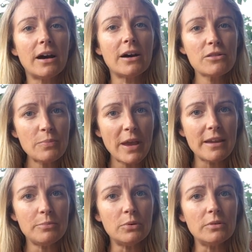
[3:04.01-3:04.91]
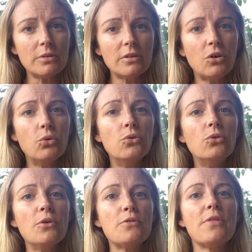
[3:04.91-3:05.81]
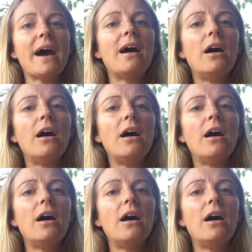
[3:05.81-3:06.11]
other people or that